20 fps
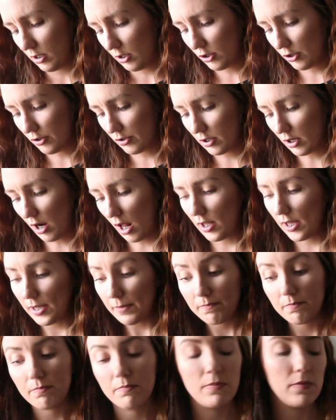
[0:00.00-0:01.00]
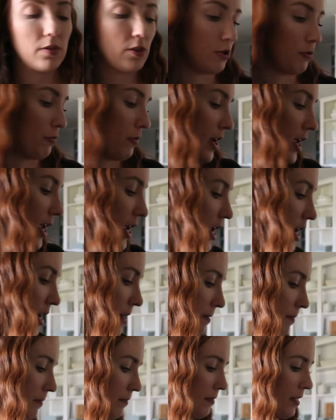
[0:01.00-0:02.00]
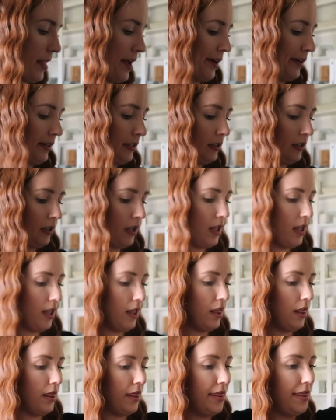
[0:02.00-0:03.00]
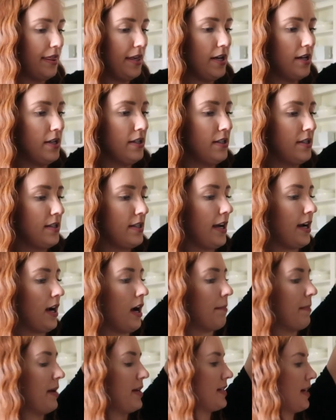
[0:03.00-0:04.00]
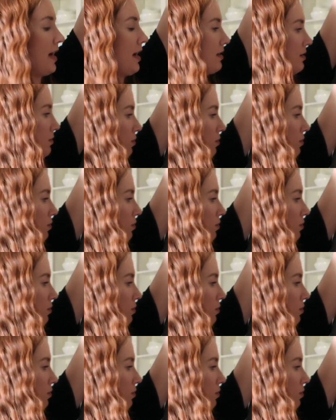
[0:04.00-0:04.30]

you choose to call it, $3. This I got my dad